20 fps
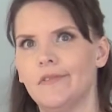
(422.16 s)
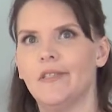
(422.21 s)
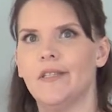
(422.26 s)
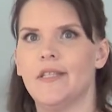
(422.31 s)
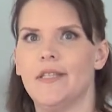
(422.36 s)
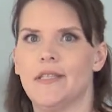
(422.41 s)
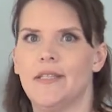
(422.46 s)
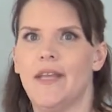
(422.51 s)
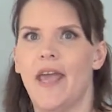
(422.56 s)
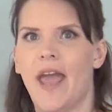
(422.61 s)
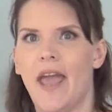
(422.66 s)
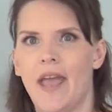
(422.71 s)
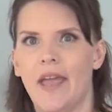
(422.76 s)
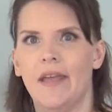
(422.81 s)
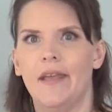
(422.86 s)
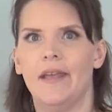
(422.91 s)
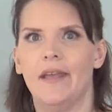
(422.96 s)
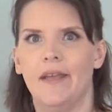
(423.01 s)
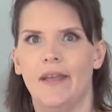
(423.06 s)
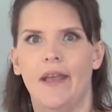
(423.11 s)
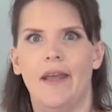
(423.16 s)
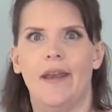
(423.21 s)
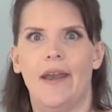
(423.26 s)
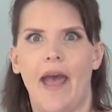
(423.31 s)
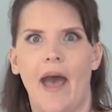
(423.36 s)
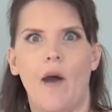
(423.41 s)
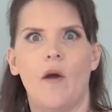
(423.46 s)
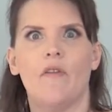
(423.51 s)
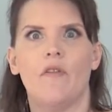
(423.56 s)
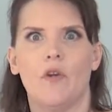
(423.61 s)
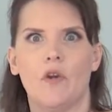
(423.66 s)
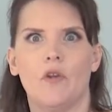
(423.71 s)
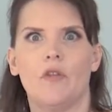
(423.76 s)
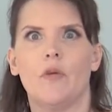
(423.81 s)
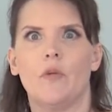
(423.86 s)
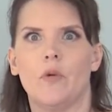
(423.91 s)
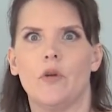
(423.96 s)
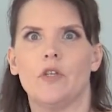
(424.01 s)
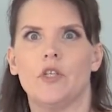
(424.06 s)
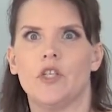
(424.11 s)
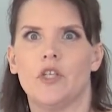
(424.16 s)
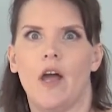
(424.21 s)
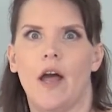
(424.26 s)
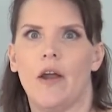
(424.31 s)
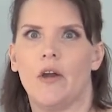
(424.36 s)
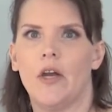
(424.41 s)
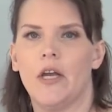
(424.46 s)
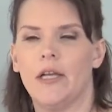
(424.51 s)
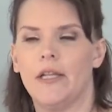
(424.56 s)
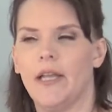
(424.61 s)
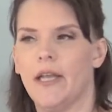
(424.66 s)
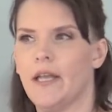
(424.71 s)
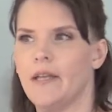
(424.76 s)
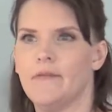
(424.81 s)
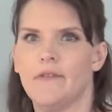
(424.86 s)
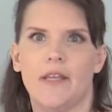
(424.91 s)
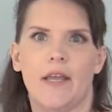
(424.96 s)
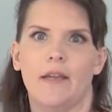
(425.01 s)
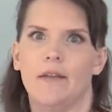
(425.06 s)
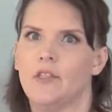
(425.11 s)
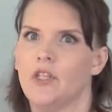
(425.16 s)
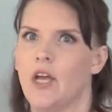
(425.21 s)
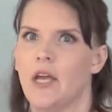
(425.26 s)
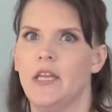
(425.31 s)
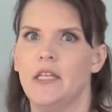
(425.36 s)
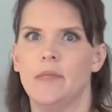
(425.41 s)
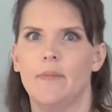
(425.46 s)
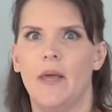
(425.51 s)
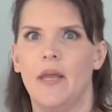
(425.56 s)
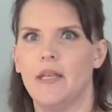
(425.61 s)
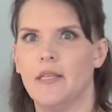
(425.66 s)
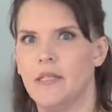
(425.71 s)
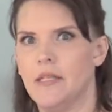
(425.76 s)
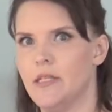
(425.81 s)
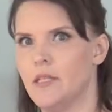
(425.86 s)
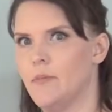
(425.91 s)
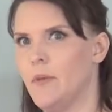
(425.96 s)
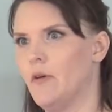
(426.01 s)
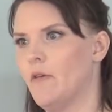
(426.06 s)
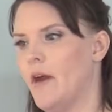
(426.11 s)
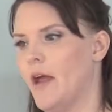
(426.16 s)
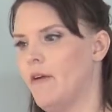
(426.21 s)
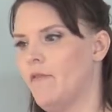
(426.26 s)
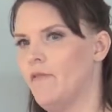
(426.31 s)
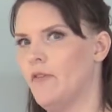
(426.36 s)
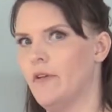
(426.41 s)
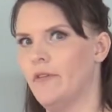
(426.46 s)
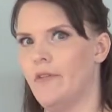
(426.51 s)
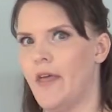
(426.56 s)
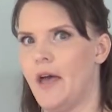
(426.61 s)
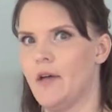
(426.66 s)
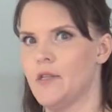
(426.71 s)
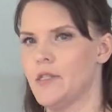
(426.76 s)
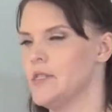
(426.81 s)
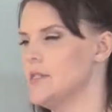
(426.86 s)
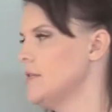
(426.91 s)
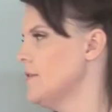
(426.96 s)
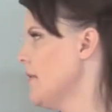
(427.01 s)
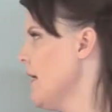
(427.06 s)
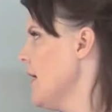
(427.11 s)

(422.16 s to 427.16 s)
to this day now have heard the word chakra. Like I said, in Chinese medicine, it's been around for thousands and